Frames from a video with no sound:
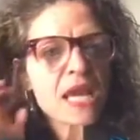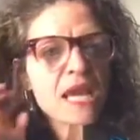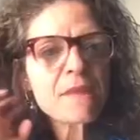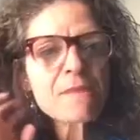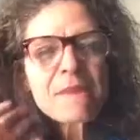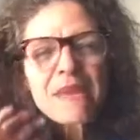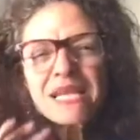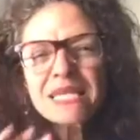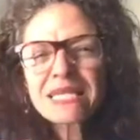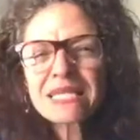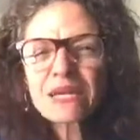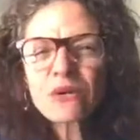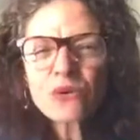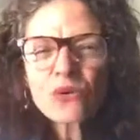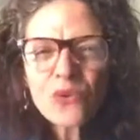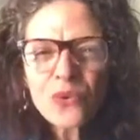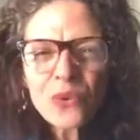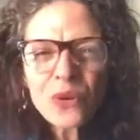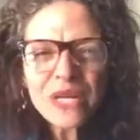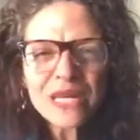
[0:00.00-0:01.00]
It may sound
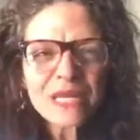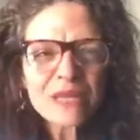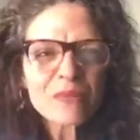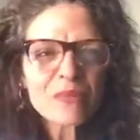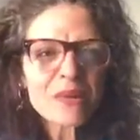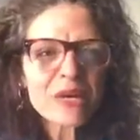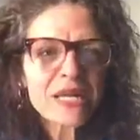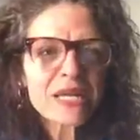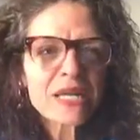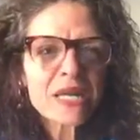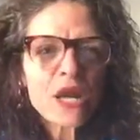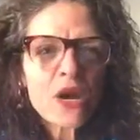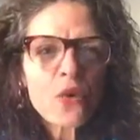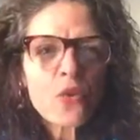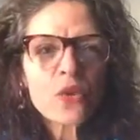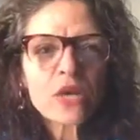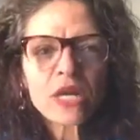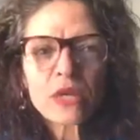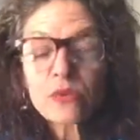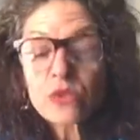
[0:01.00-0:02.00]
corny, but
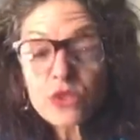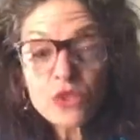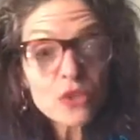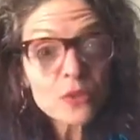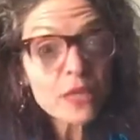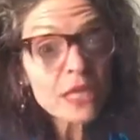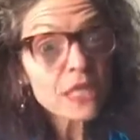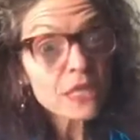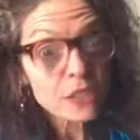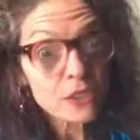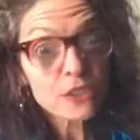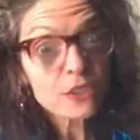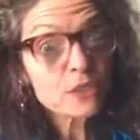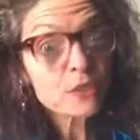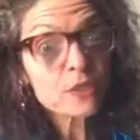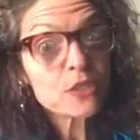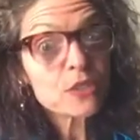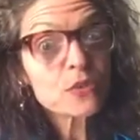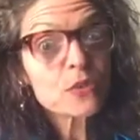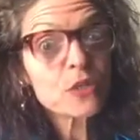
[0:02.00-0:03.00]
what I was doing clearly
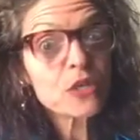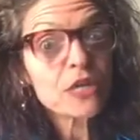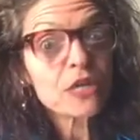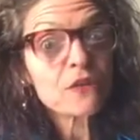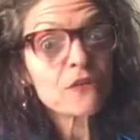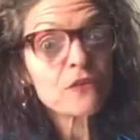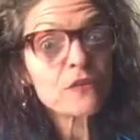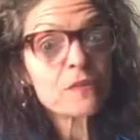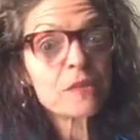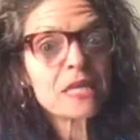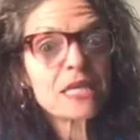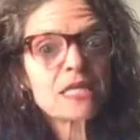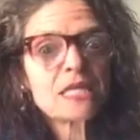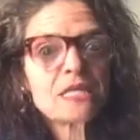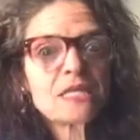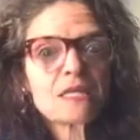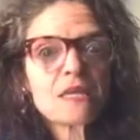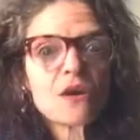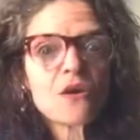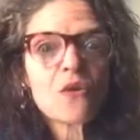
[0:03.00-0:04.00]
wasn't working for me,
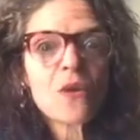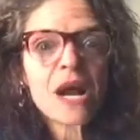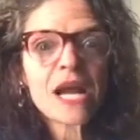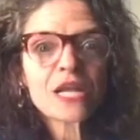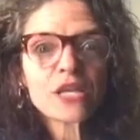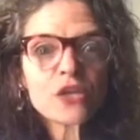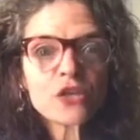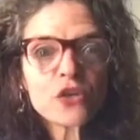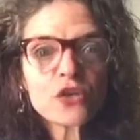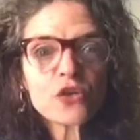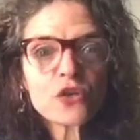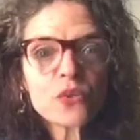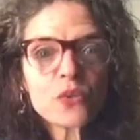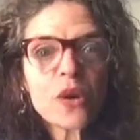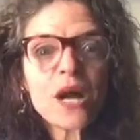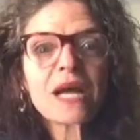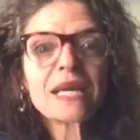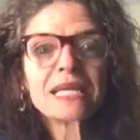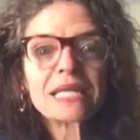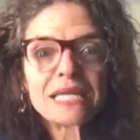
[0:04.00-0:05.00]
so I knew
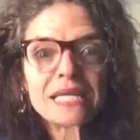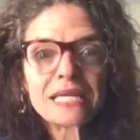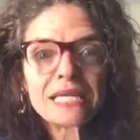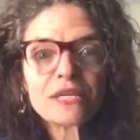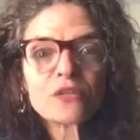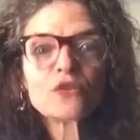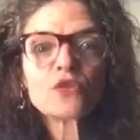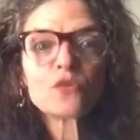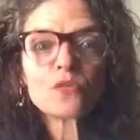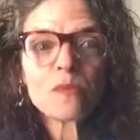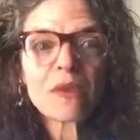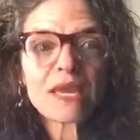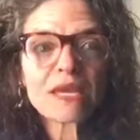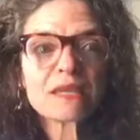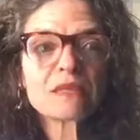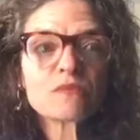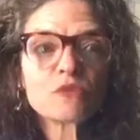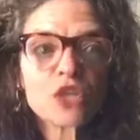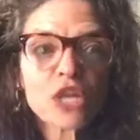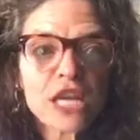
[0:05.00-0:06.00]
I needed to
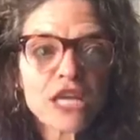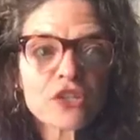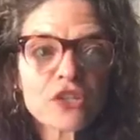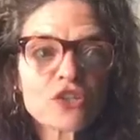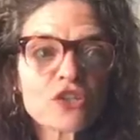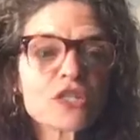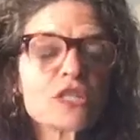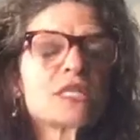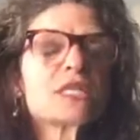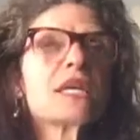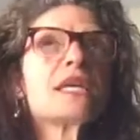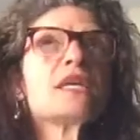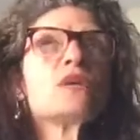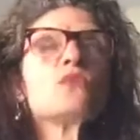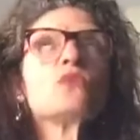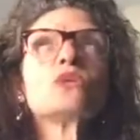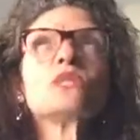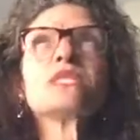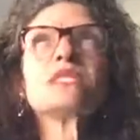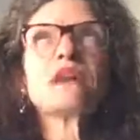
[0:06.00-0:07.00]
make some changes, and
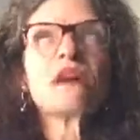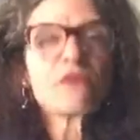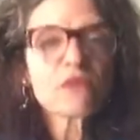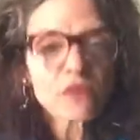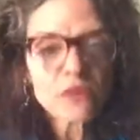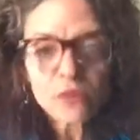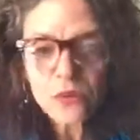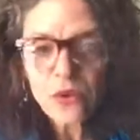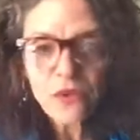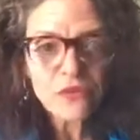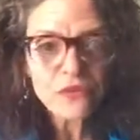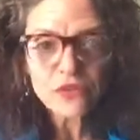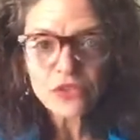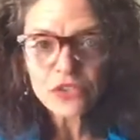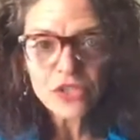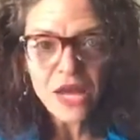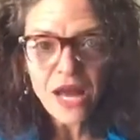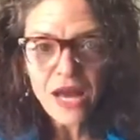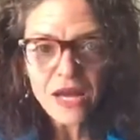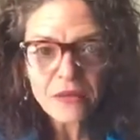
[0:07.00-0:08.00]
it was definitely worth a
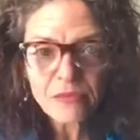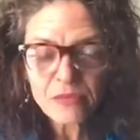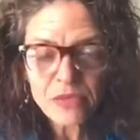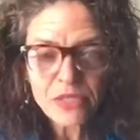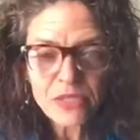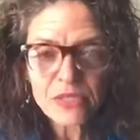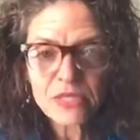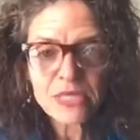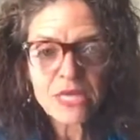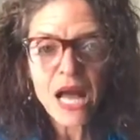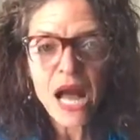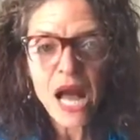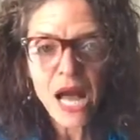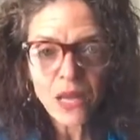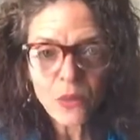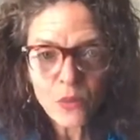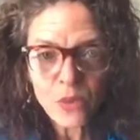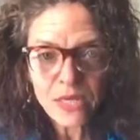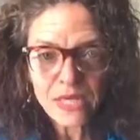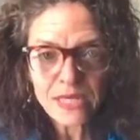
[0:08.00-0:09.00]
shot because
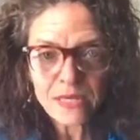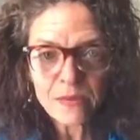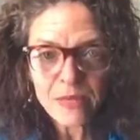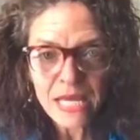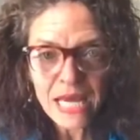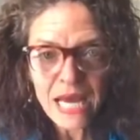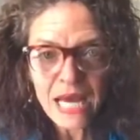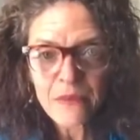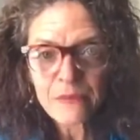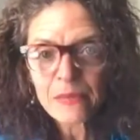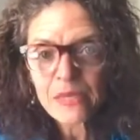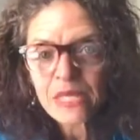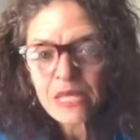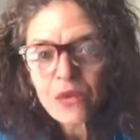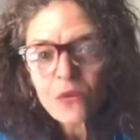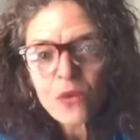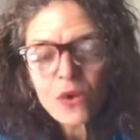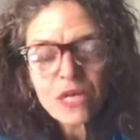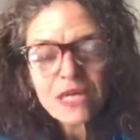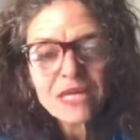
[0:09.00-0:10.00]
I wanted to be happy and
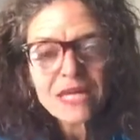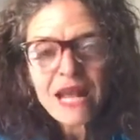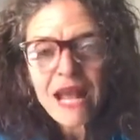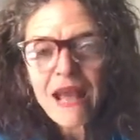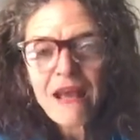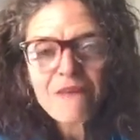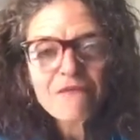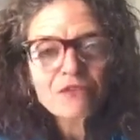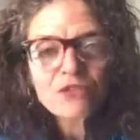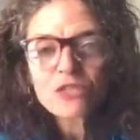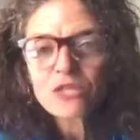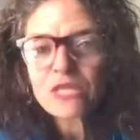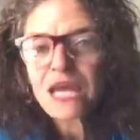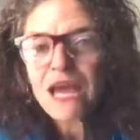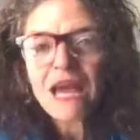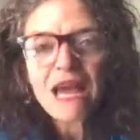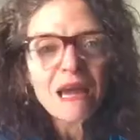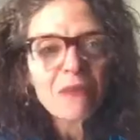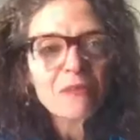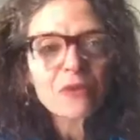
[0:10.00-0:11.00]
I wanted to have just a
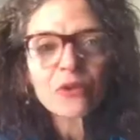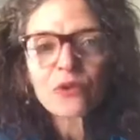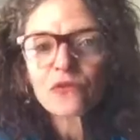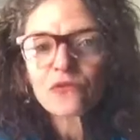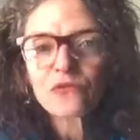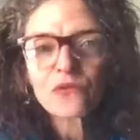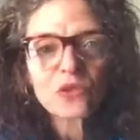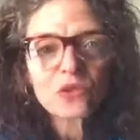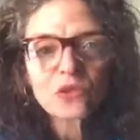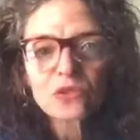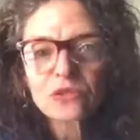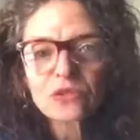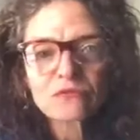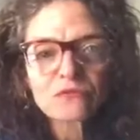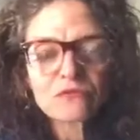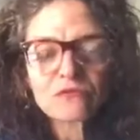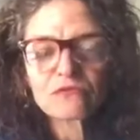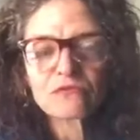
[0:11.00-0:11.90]
happier, fuller